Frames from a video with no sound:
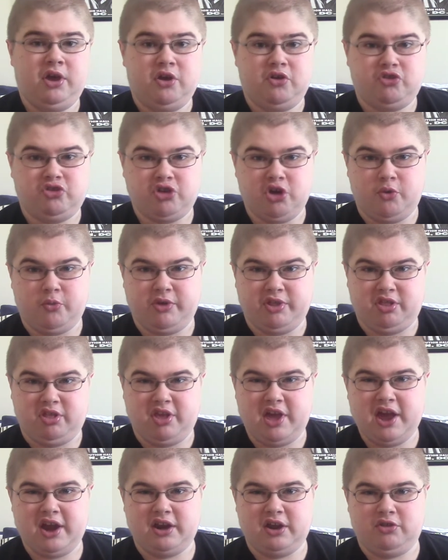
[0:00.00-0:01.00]
showing
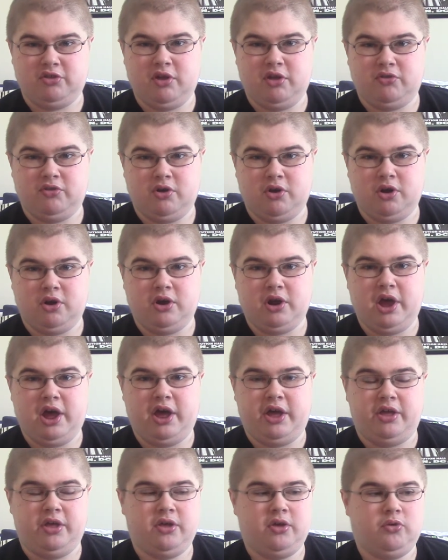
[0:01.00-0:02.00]
yet
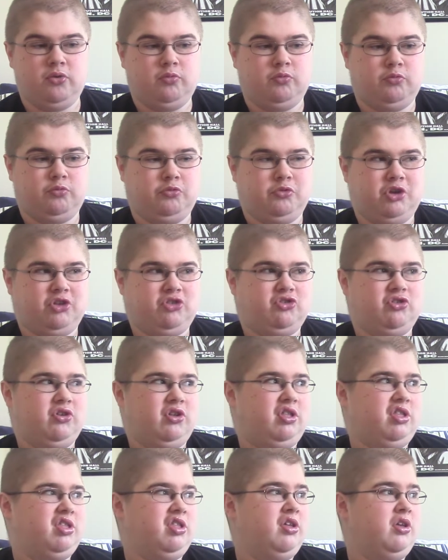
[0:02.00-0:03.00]
another, which
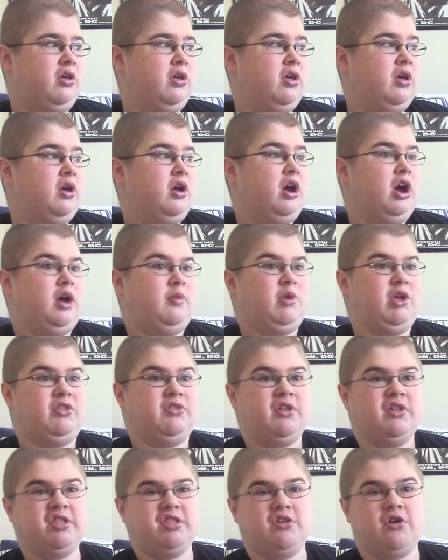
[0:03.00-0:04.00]
is, I mean,
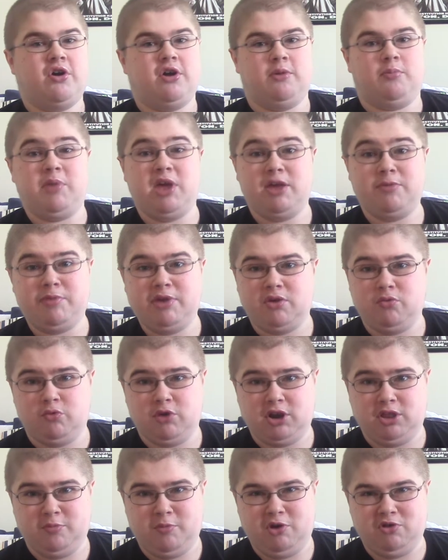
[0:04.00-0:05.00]
this song may be
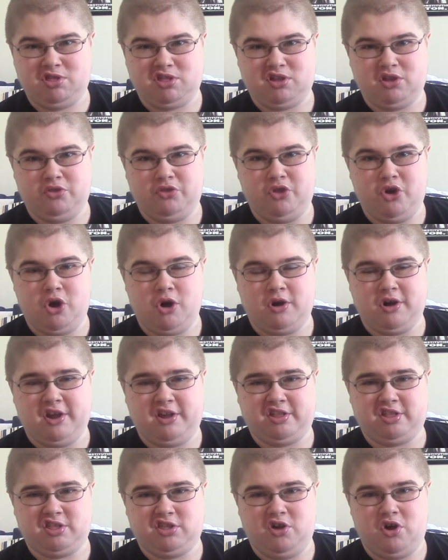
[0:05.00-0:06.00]
one of the most
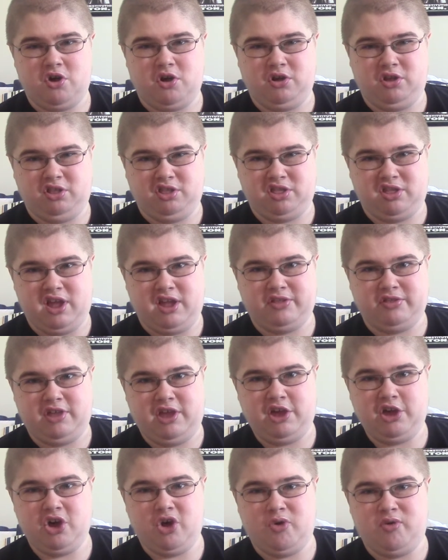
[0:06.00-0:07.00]
cathartic songs that
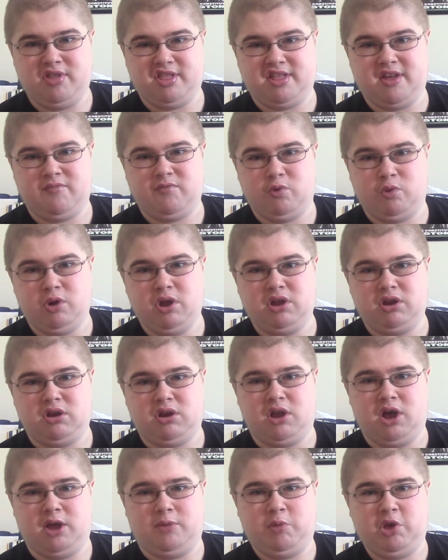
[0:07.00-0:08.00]
Neko has ever
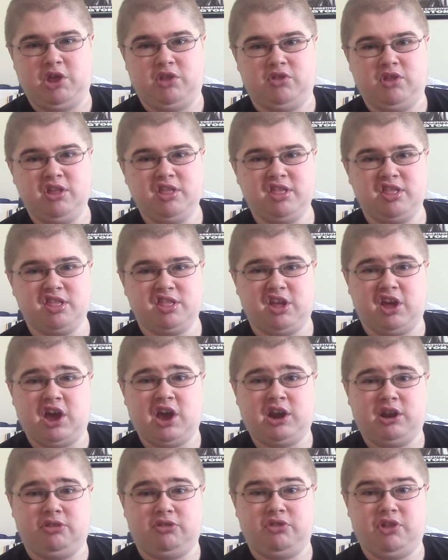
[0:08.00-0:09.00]
written. I mean, this is the
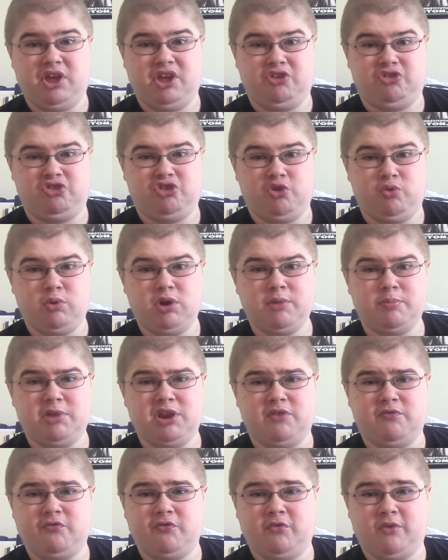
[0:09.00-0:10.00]
kind of thing she would have
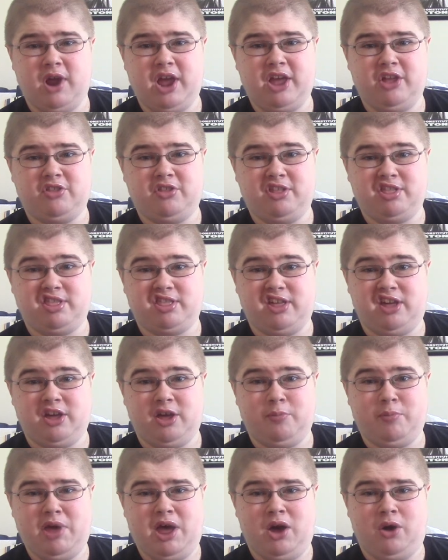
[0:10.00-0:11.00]
been afraid to sing
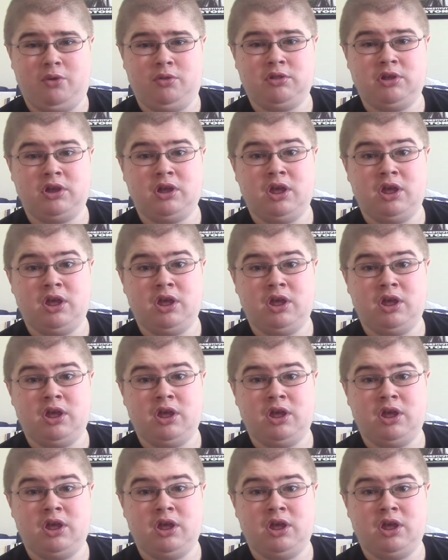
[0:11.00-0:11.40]
about